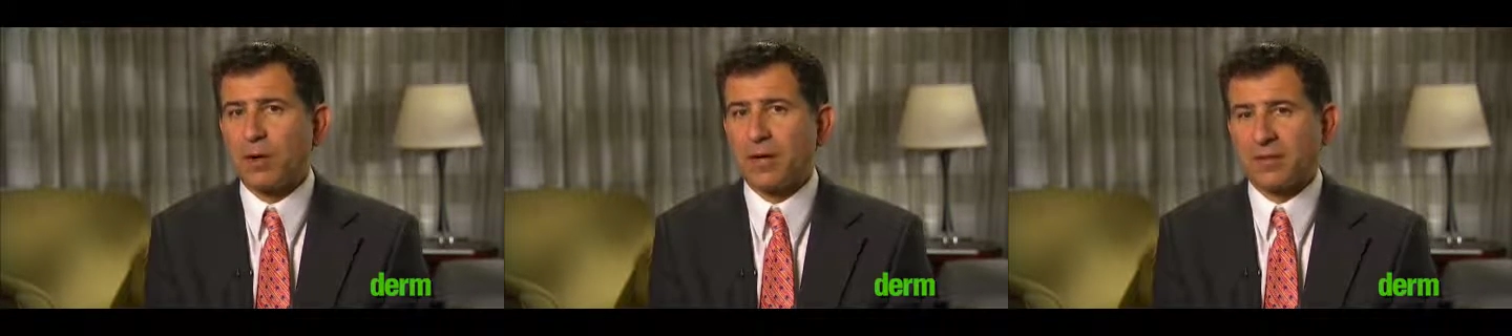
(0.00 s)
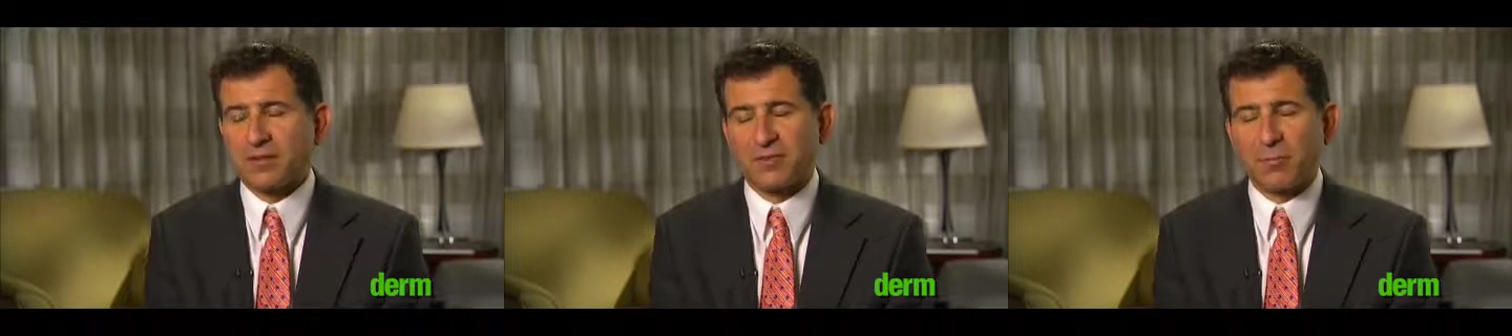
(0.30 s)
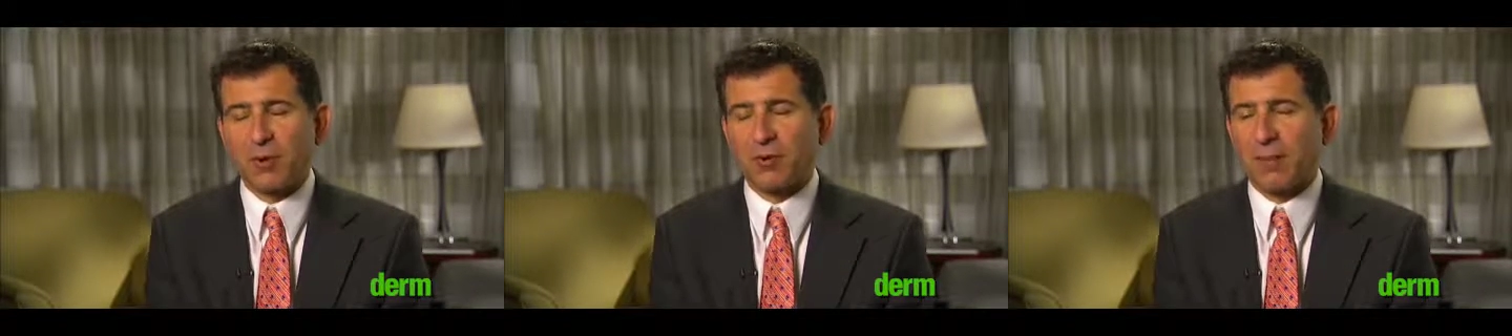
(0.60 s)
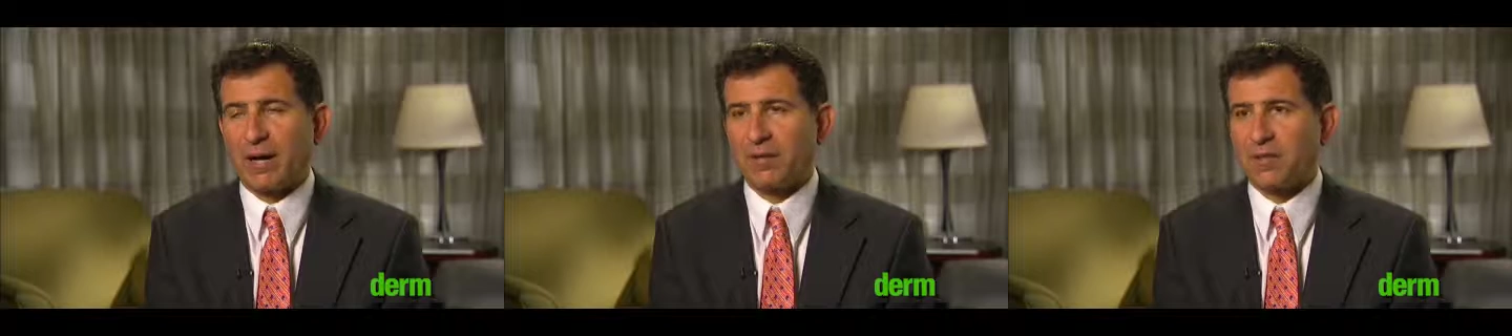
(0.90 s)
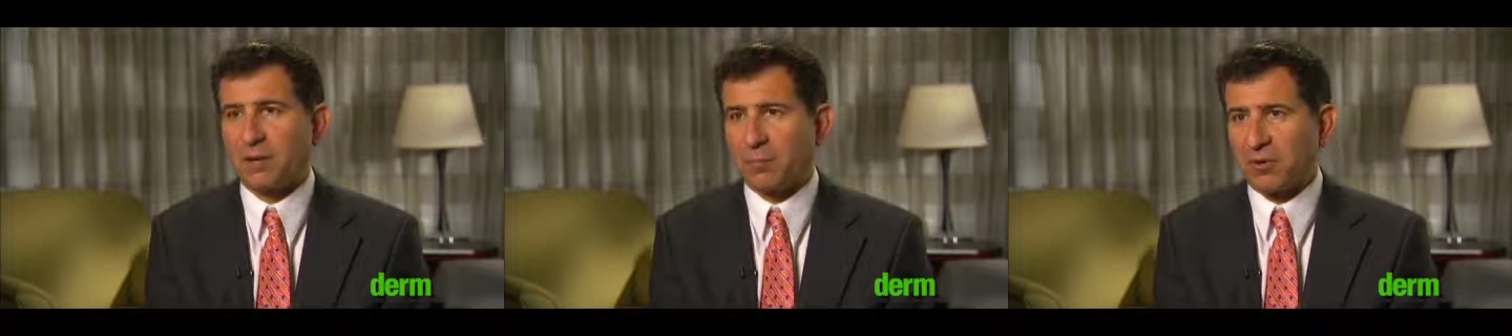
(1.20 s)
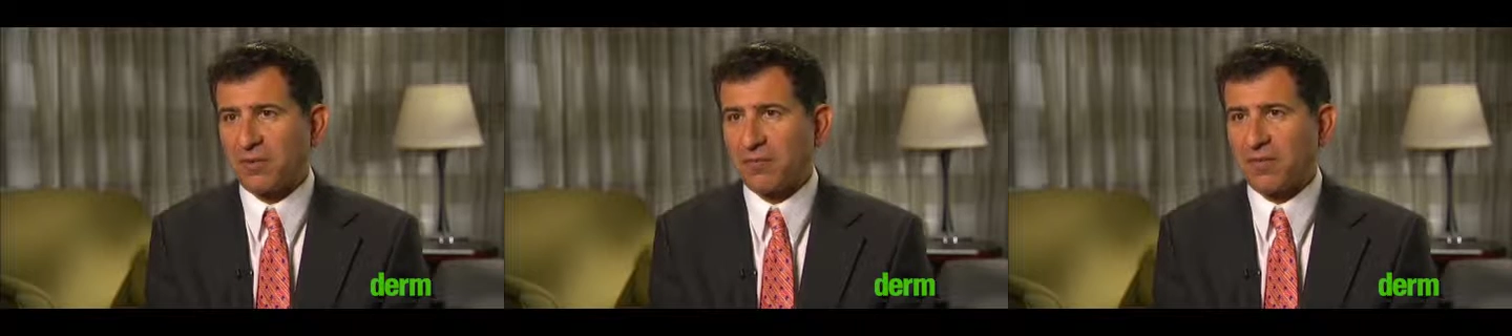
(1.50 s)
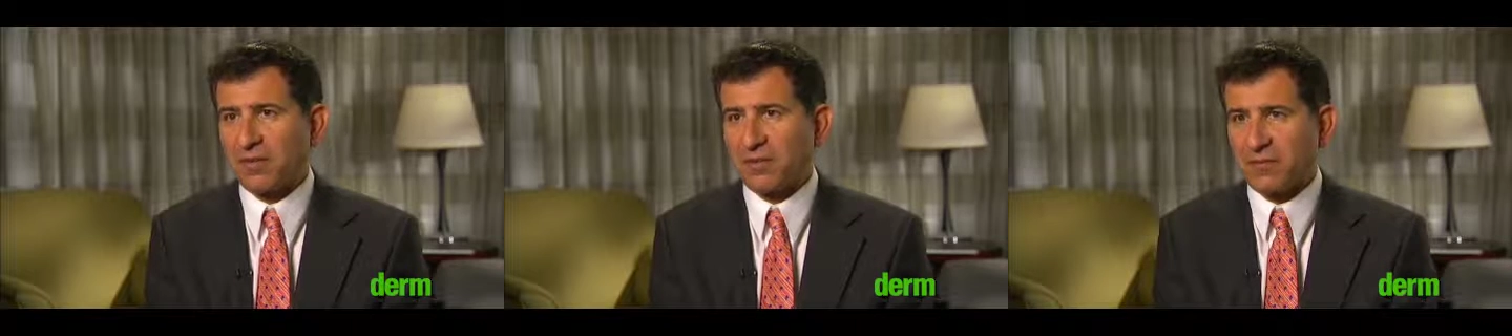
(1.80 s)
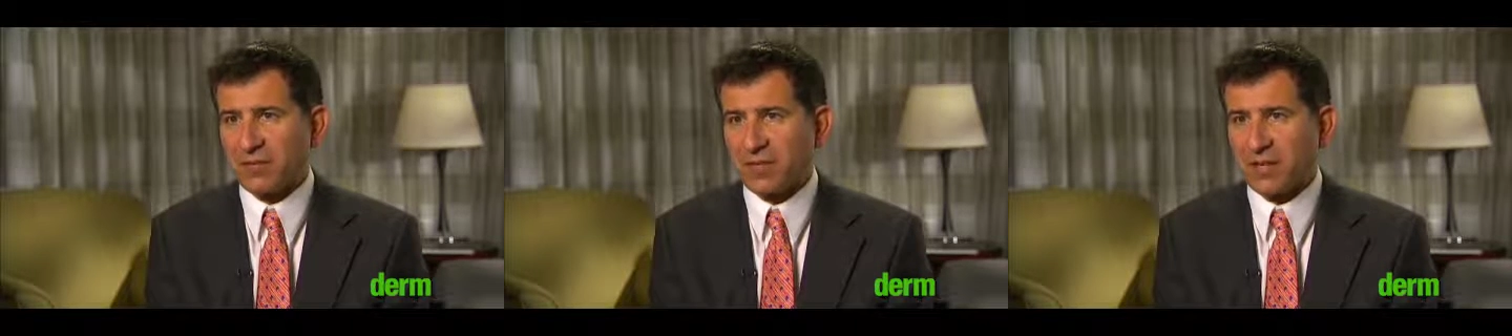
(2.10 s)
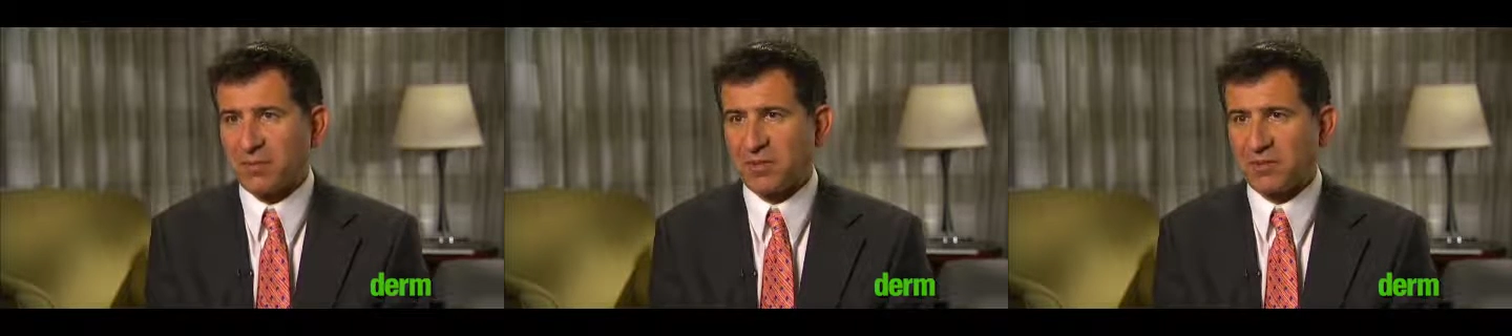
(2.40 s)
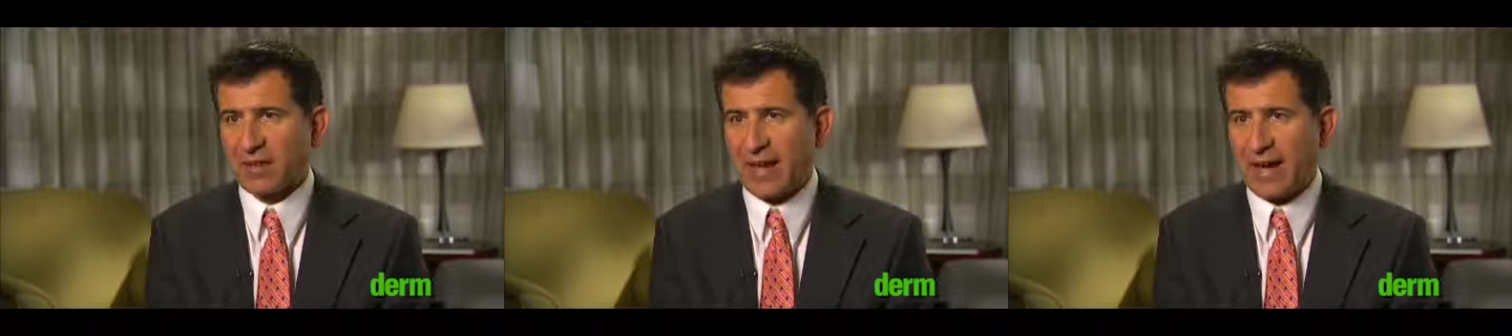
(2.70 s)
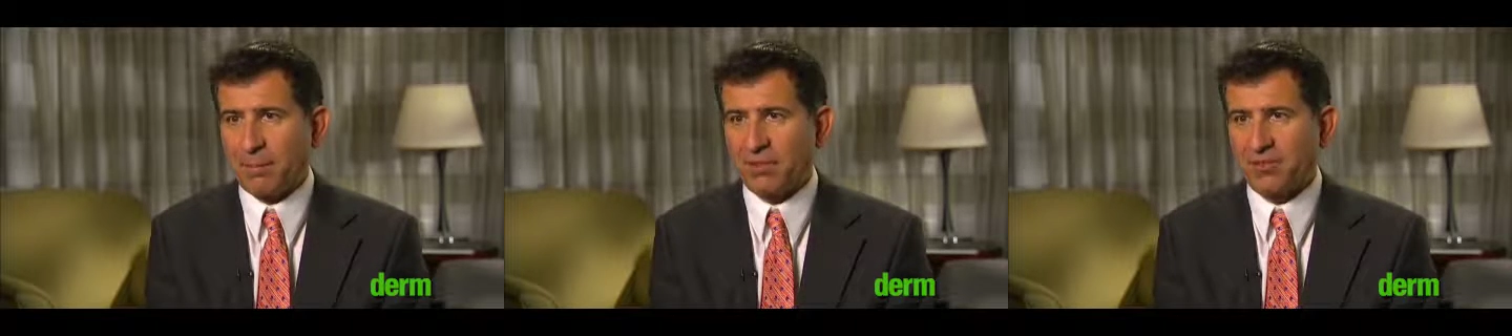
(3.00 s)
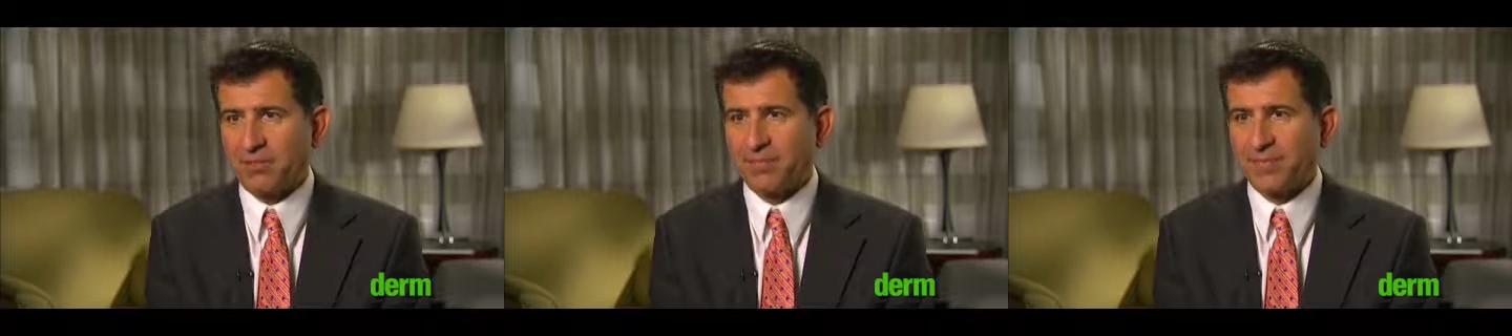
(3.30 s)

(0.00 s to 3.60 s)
I spoke about a number of different types of flaps,